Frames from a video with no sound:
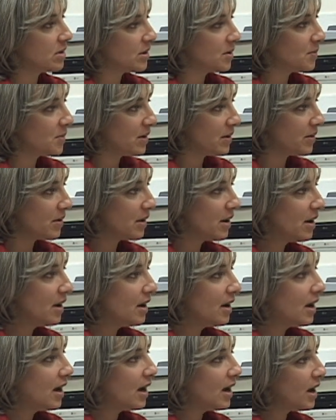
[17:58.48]
with.
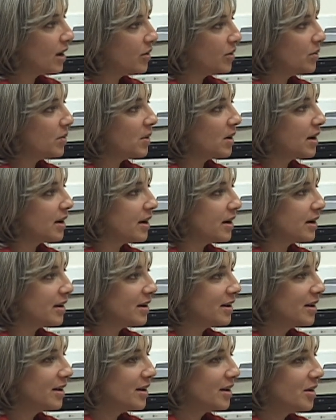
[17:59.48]
How do I
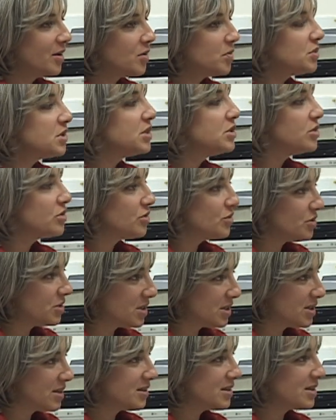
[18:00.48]

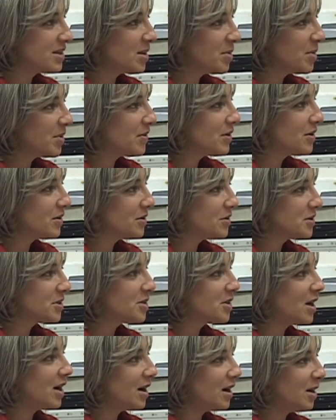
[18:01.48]
reduce some of those
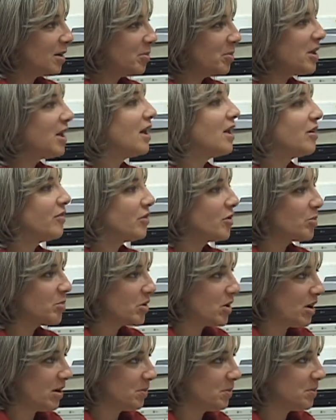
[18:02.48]
behavior
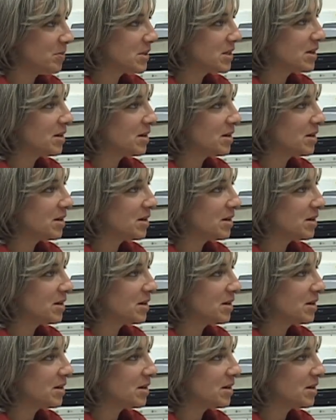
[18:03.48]
problems that I'm